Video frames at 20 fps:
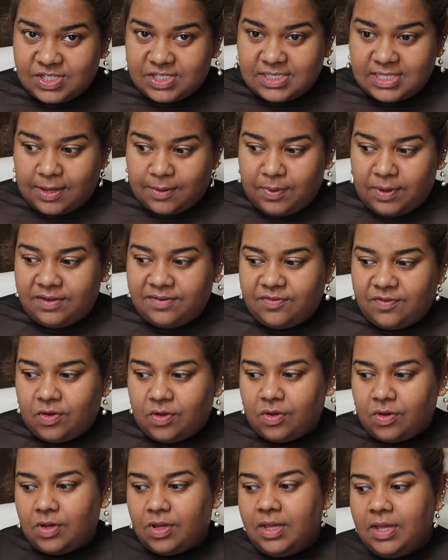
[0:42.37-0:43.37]
just i went
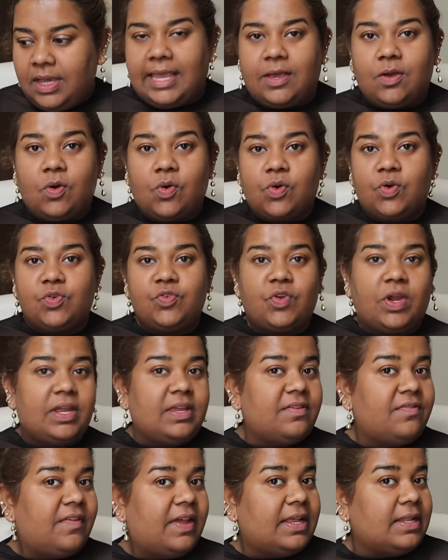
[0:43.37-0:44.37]
for a cocoa dry
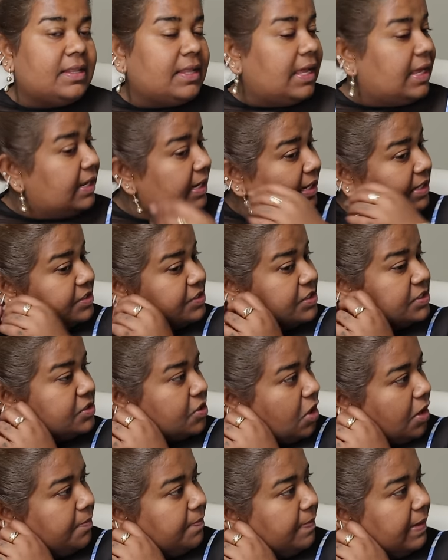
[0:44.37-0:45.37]
event and i just
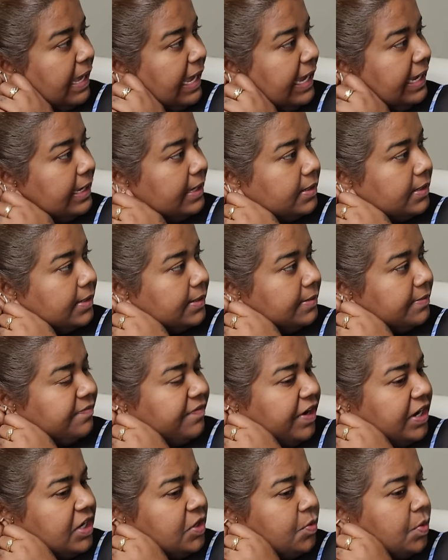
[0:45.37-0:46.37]
got back a uh,
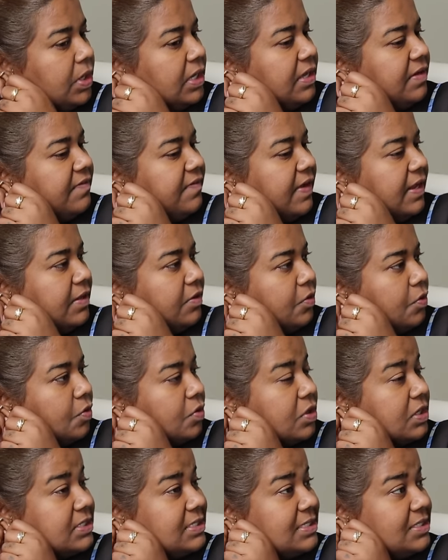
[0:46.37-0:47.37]
very quick event though
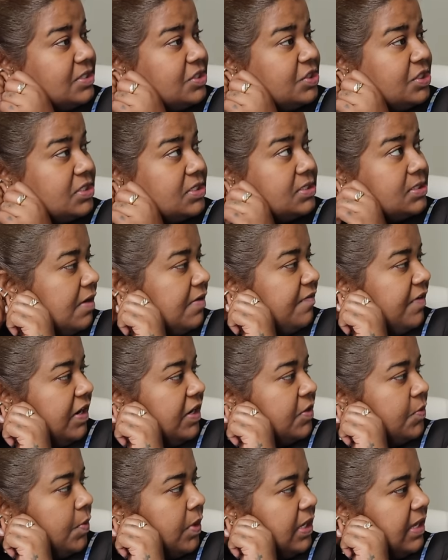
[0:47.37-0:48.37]
because it's just a
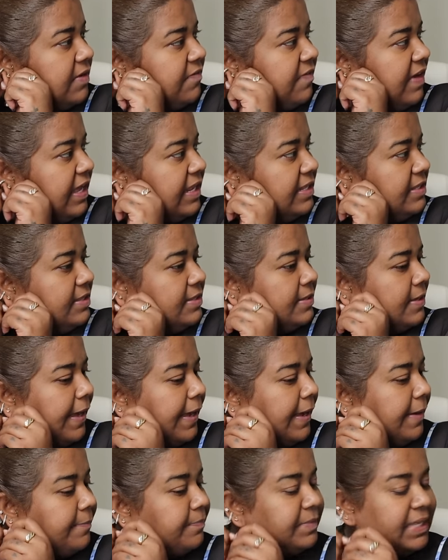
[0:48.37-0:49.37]
very quick event
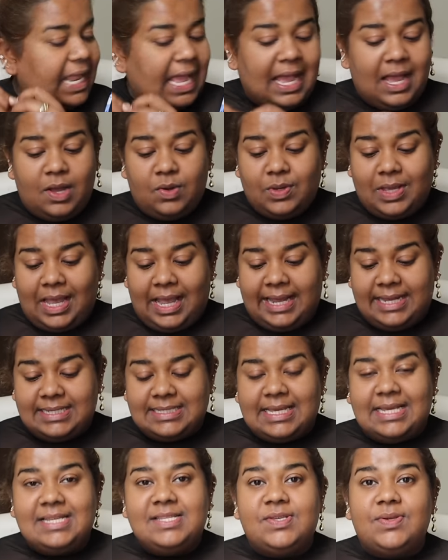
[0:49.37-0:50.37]
um now
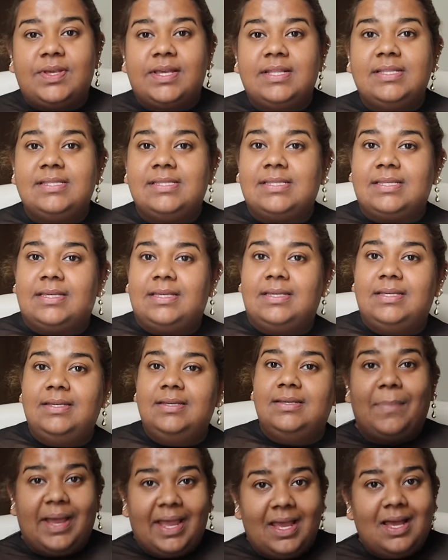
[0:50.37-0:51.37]
guys as you can
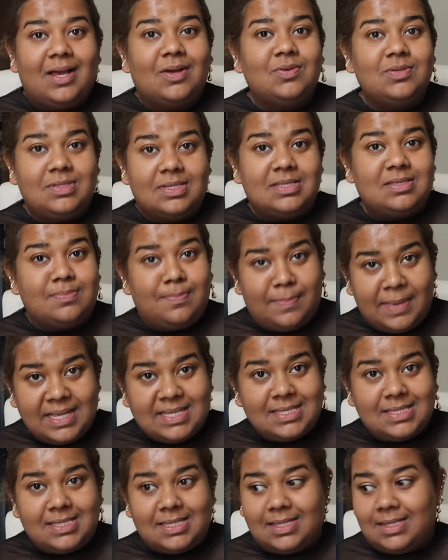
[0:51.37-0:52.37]
see my house is
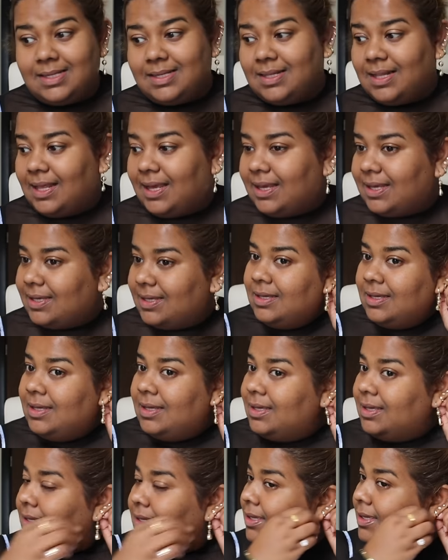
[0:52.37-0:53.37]
messy like
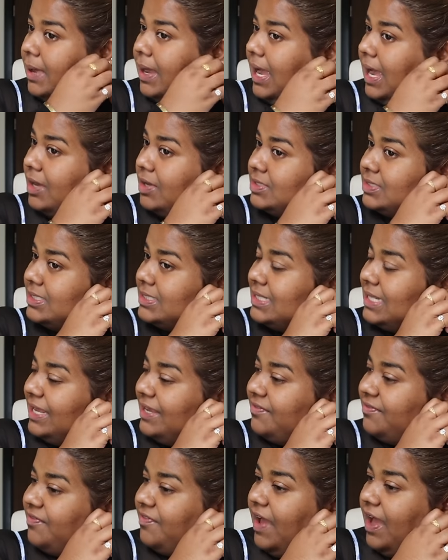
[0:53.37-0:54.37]
my house is
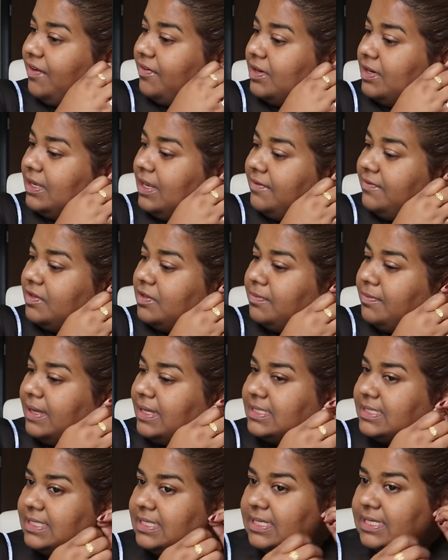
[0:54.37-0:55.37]
like very level
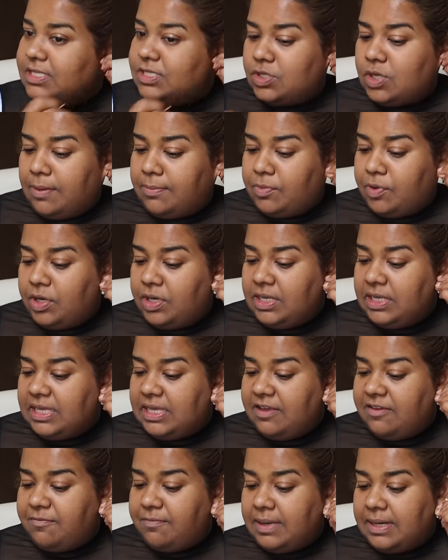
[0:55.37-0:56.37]
messy so i'm gonna
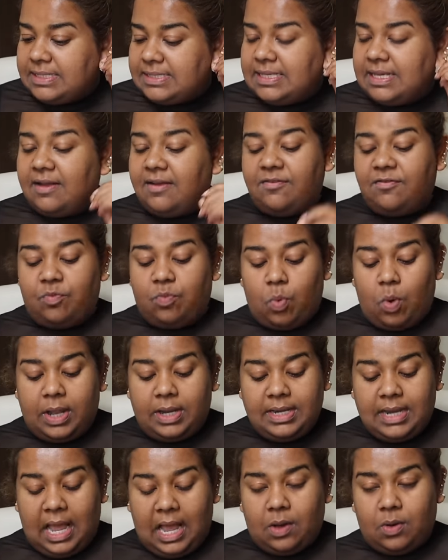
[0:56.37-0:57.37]
give myself
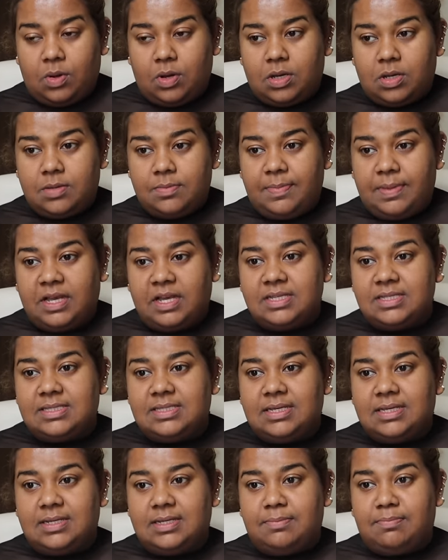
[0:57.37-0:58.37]
one hour because
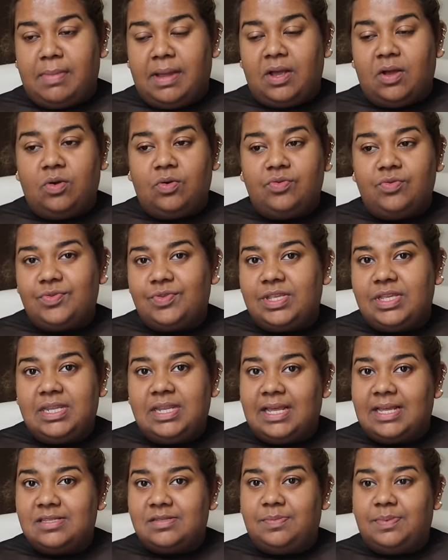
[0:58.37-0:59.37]
the my whole routine
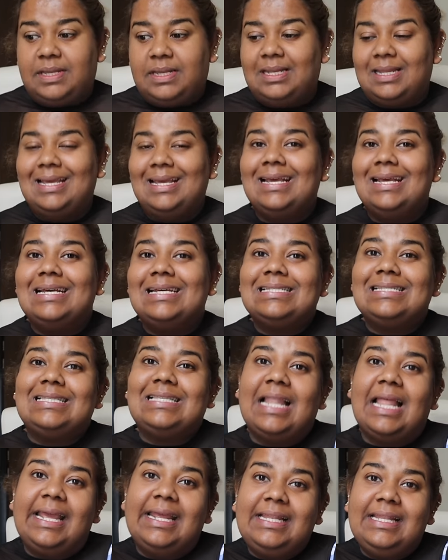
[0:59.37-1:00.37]
has been
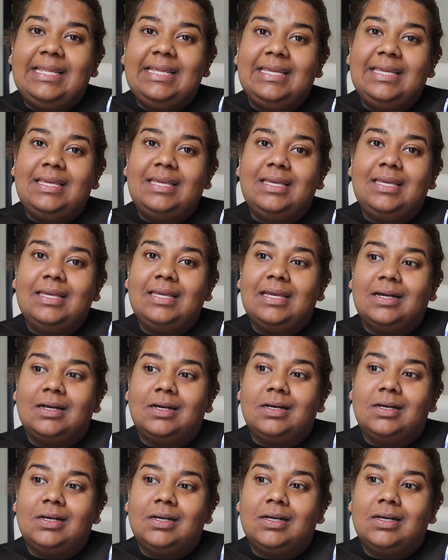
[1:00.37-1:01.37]
slightly
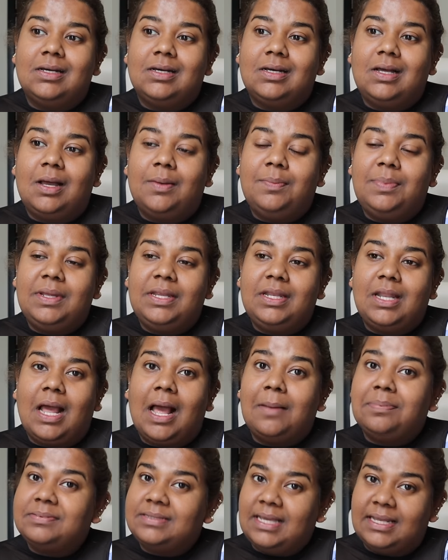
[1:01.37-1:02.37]
uh, a bit
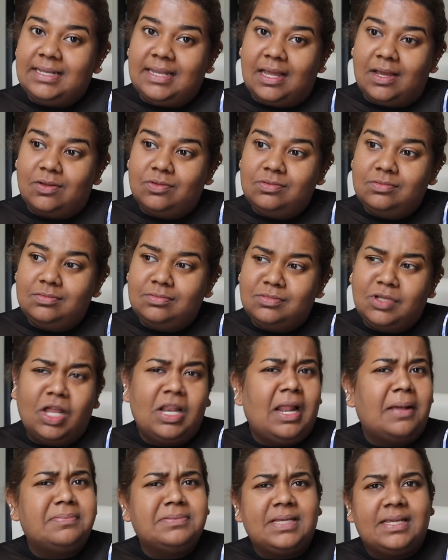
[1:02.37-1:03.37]
upside down
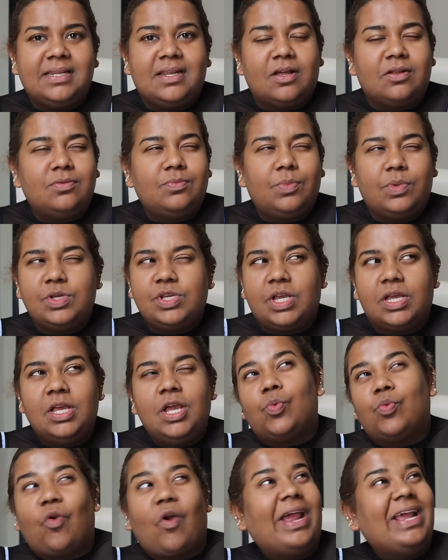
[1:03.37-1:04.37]
not upside down we should
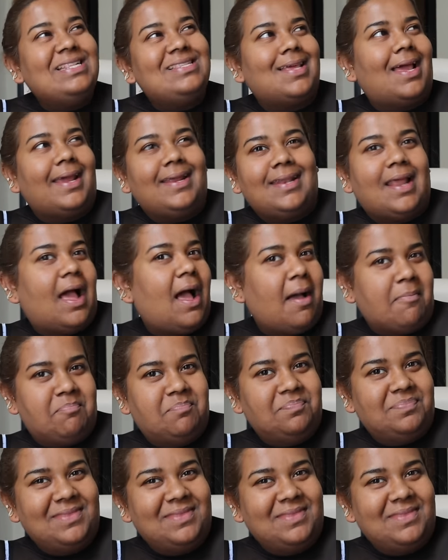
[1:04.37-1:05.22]
right side up